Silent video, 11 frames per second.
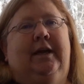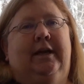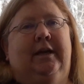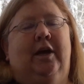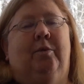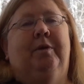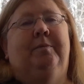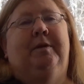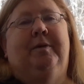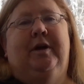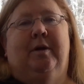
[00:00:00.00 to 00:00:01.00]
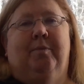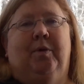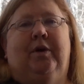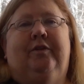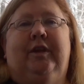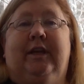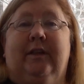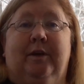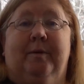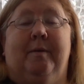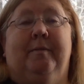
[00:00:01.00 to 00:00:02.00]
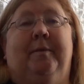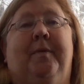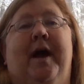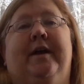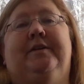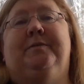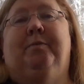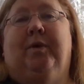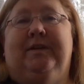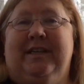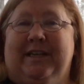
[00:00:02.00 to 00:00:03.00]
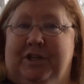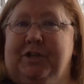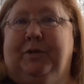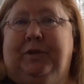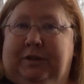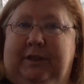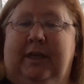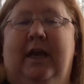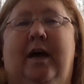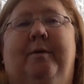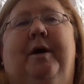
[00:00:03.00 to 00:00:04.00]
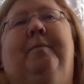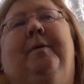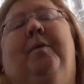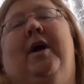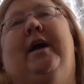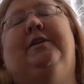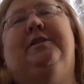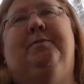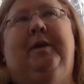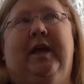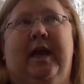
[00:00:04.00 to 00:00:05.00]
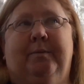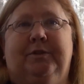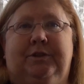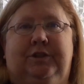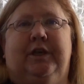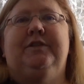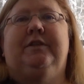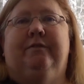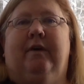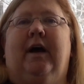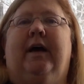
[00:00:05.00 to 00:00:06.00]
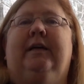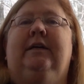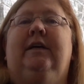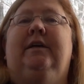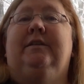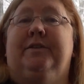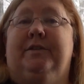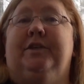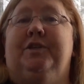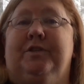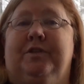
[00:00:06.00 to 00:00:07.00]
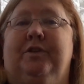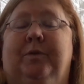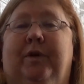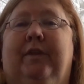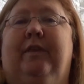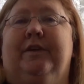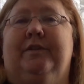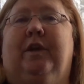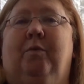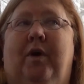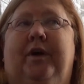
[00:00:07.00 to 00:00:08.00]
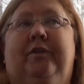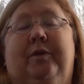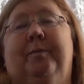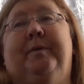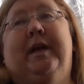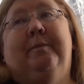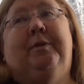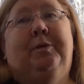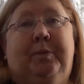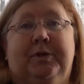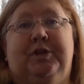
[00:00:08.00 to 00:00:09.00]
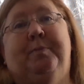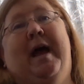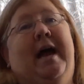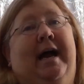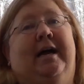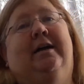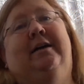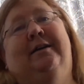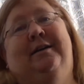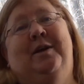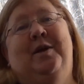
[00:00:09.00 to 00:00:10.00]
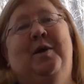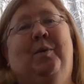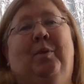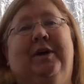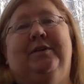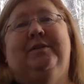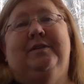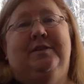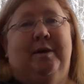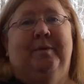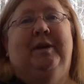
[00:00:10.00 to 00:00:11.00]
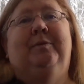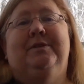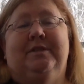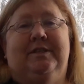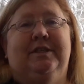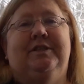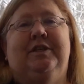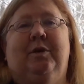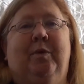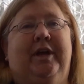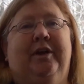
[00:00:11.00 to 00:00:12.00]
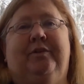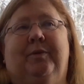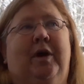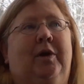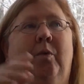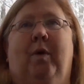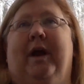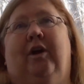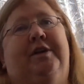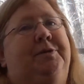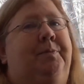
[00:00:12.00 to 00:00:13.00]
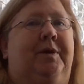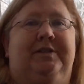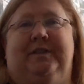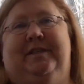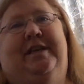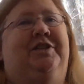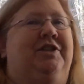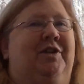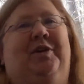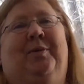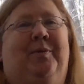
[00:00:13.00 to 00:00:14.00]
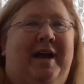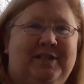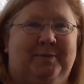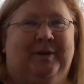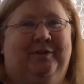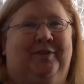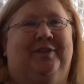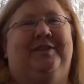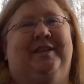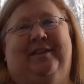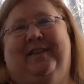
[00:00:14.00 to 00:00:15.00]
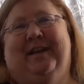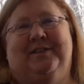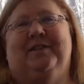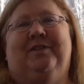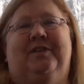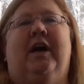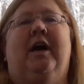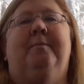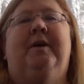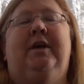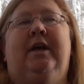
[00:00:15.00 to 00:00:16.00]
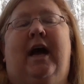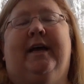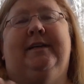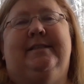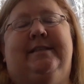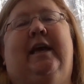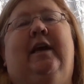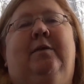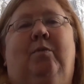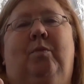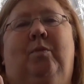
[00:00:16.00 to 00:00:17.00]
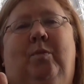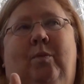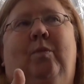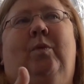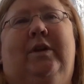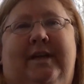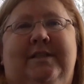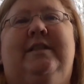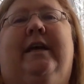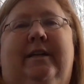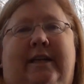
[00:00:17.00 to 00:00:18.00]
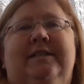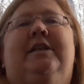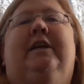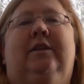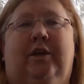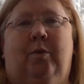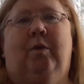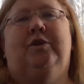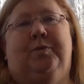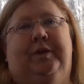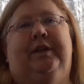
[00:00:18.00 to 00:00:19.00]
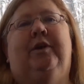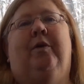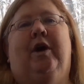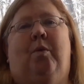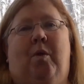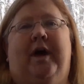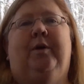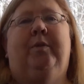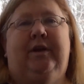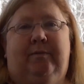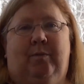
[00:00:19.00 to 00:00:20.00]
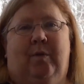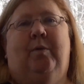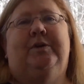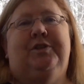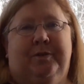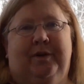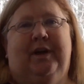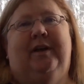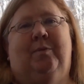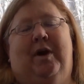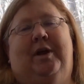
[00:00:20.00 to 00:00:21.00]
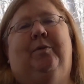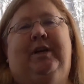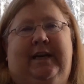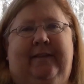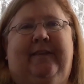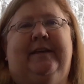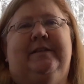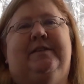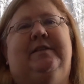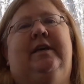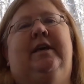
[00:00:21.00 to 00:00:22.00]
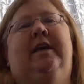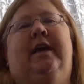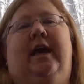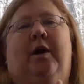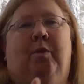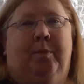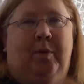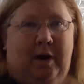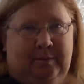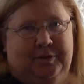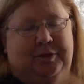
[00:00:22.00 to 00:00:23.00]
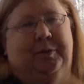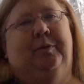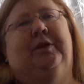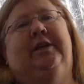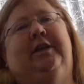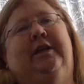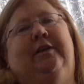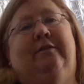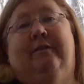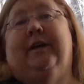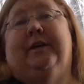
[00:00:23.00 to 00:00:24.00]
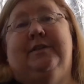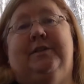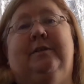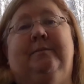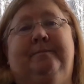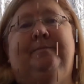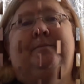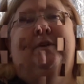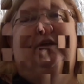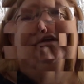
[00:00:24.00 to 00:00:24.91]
in helping me become more articulate about my practice, more intentional about my practice, being able to justify decisions and doing things that I want to do and being able to push back. Mm-hmm. When somebody was insisting we go do an awareness presentation on harassment for the 10,000th time, I could say, well, let's take, let's take a look at what's really going on. Why do we, what, what's going on and why do we need this? And what problems do we really need to fix? Mm-hmm.